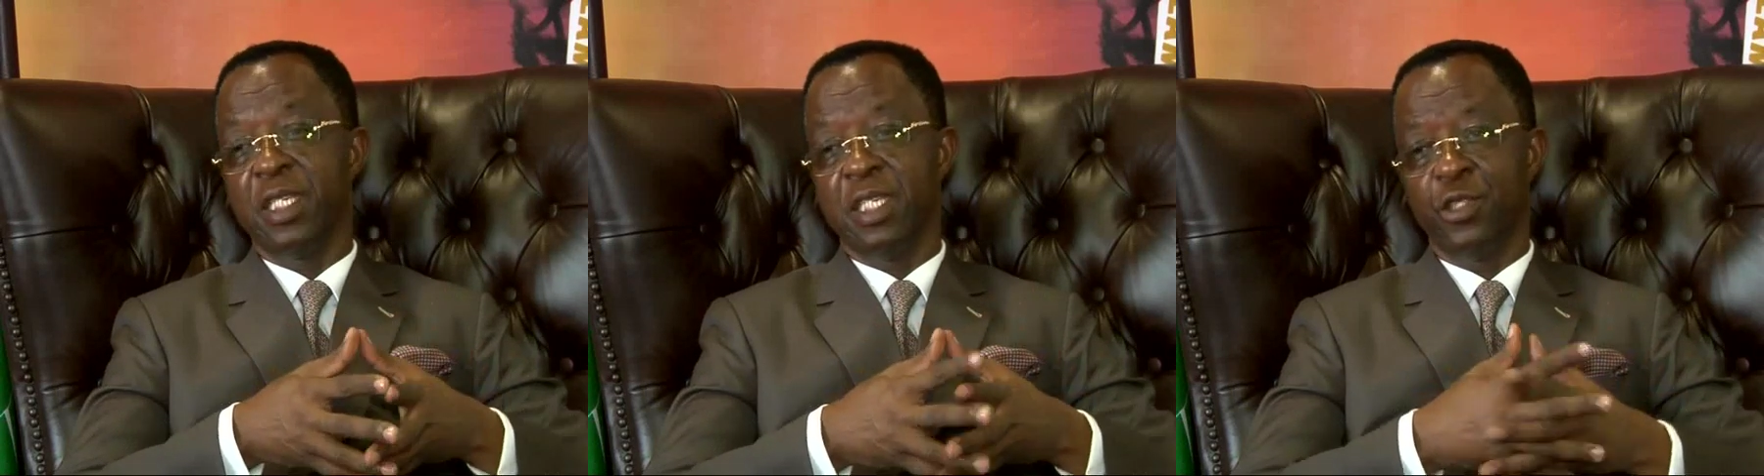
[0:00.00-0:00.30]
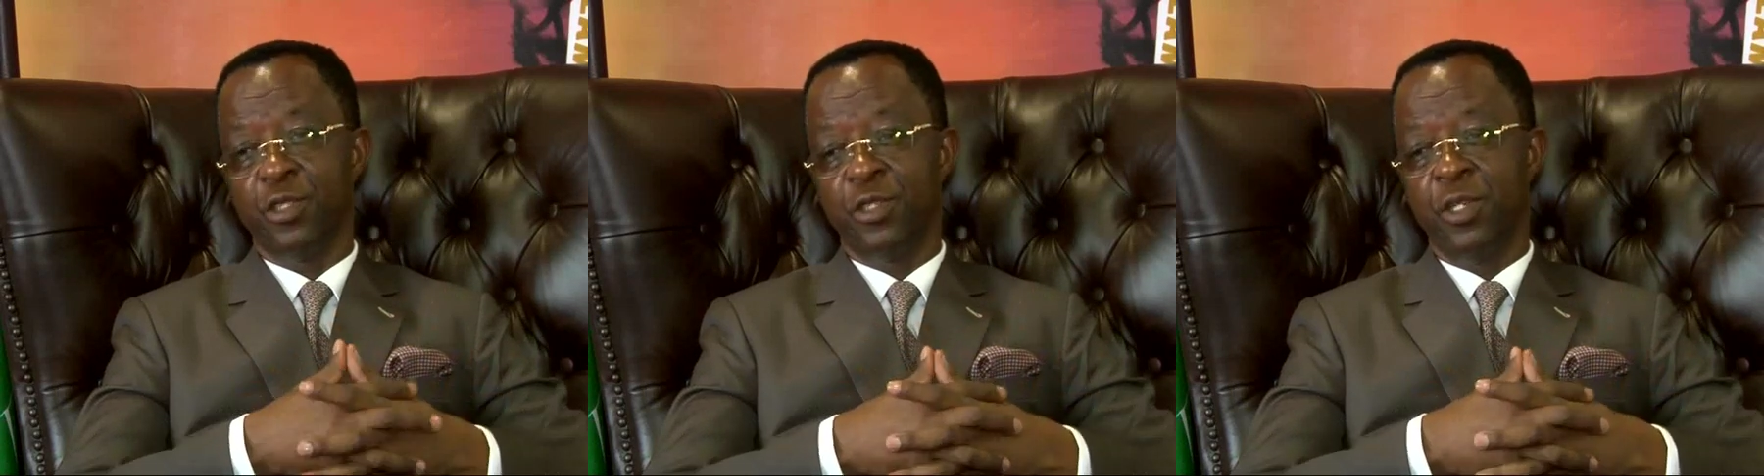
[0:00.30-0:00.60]

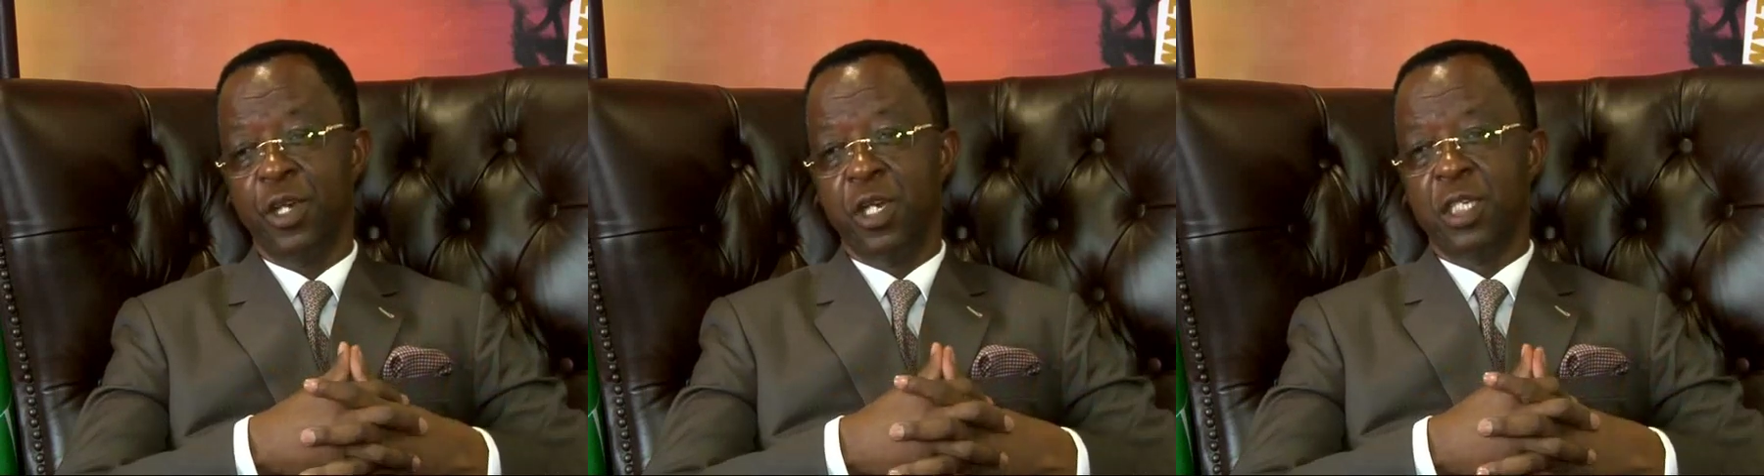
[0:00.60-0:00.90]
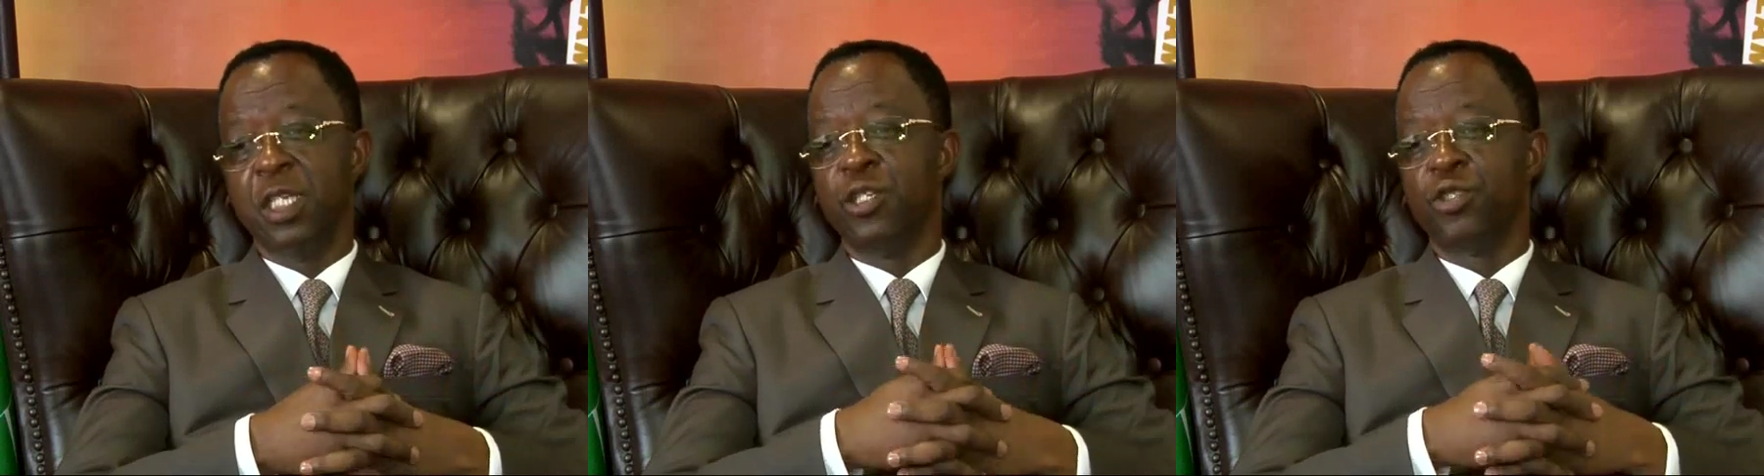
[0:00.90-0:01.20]
session,
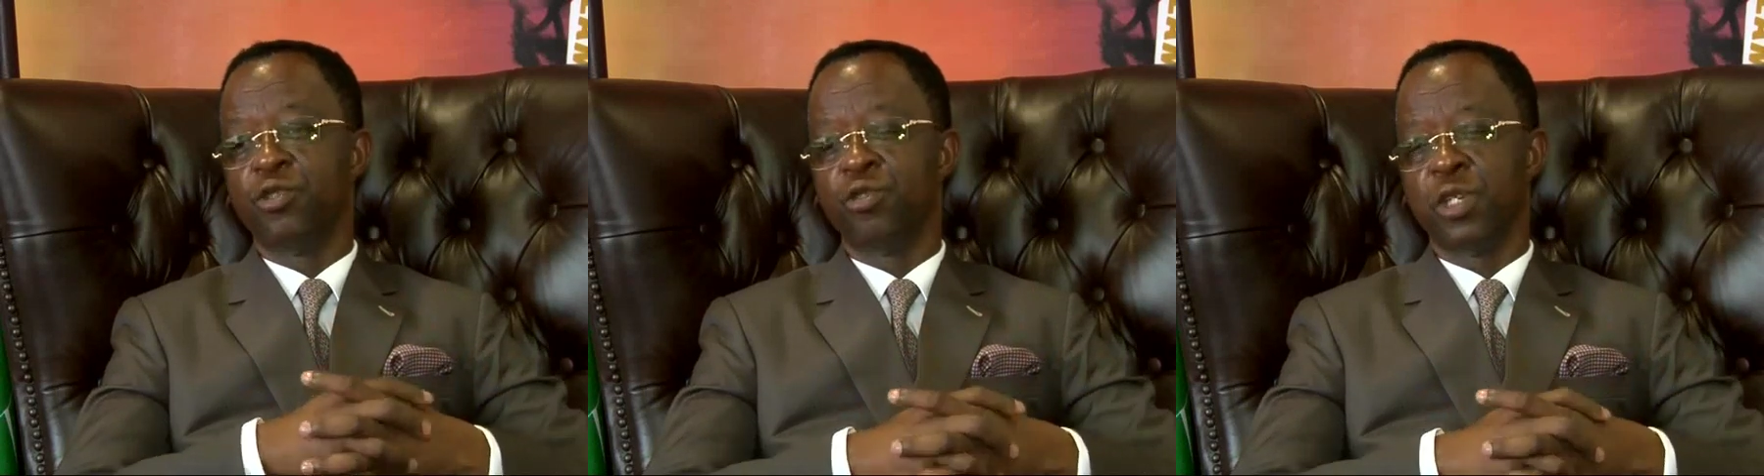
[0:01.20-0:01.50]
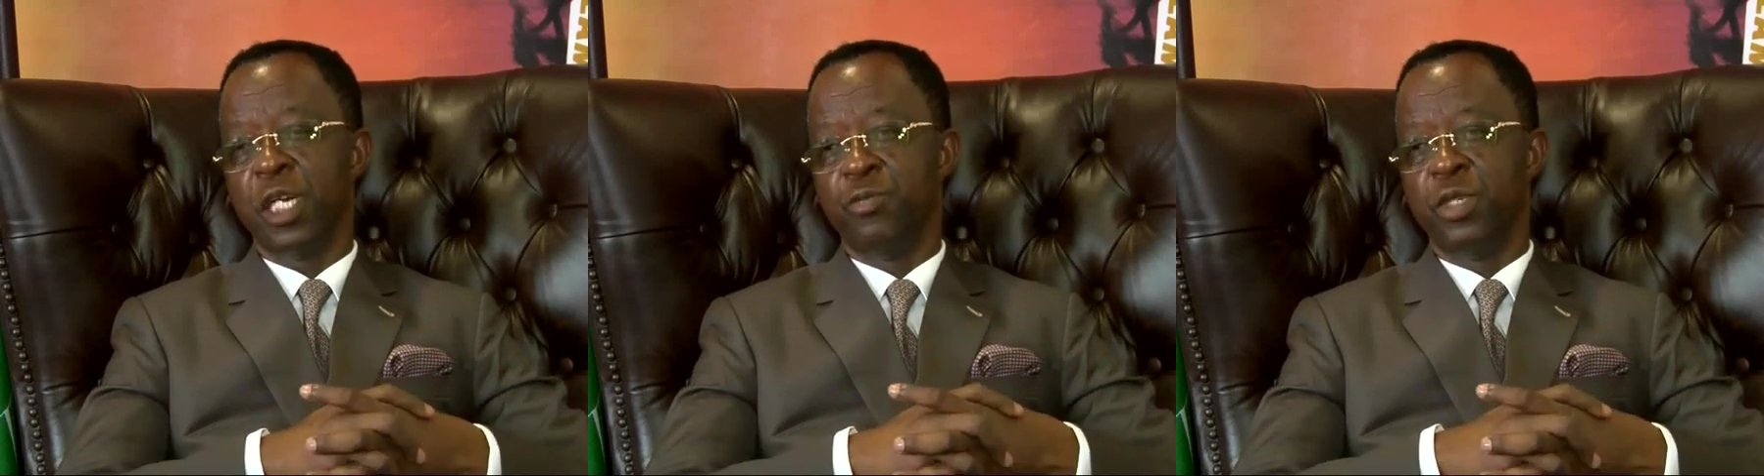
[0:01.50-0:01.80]
the issue
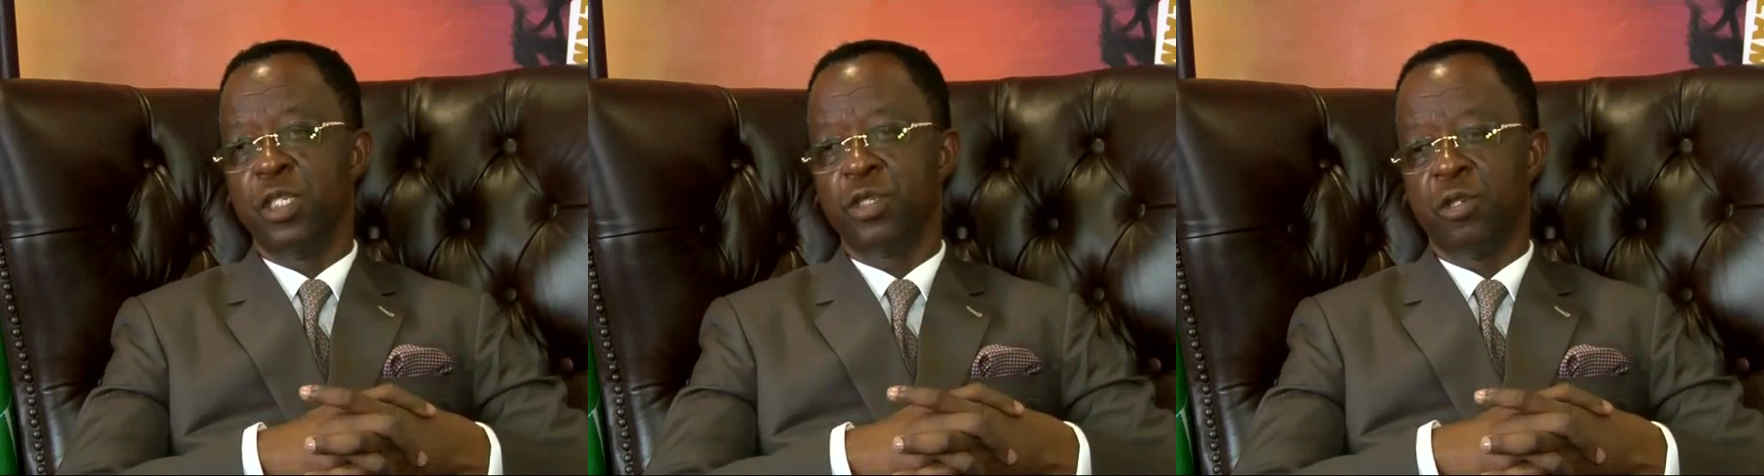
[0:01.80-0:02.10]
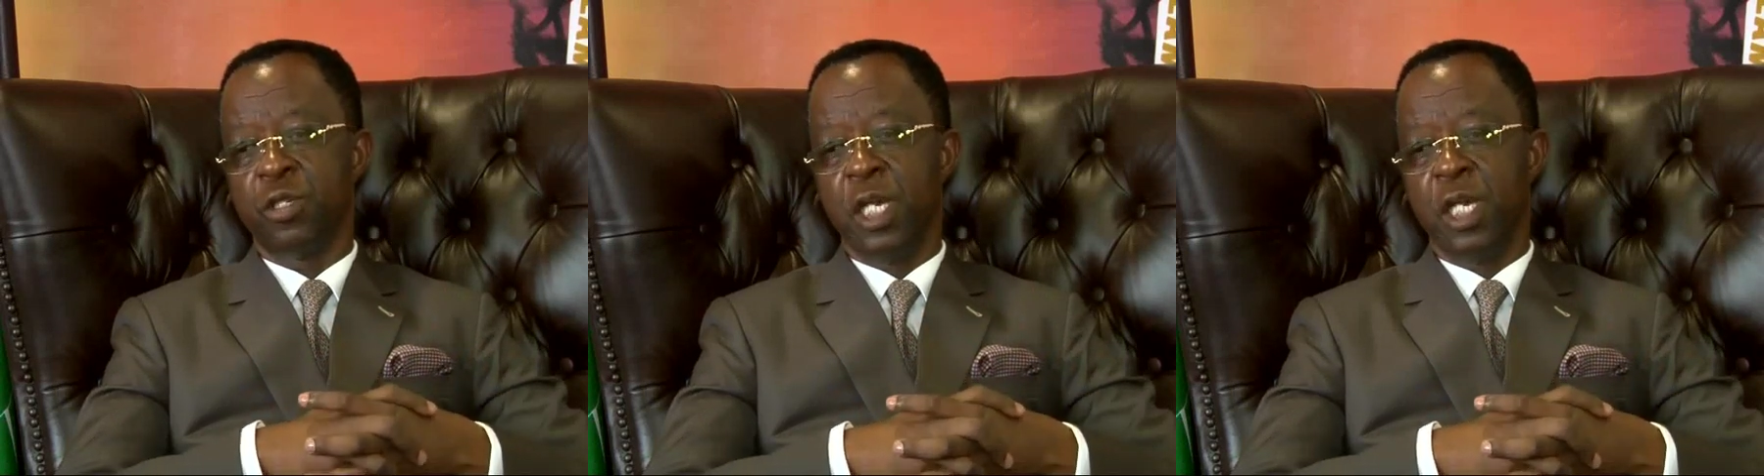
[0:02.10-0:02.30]
can be solved.